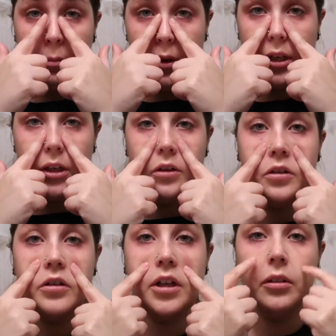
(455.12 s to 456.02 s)
but
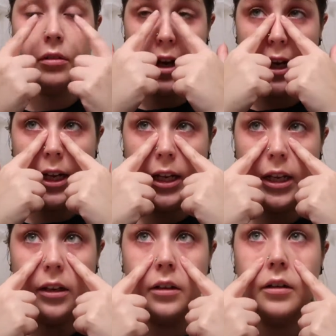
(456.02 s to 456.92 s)
usually right
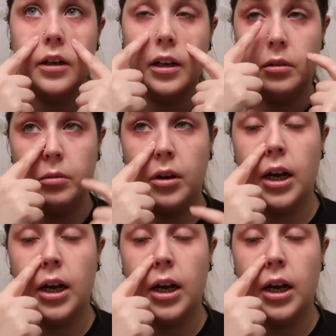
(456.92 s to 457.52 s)
here is where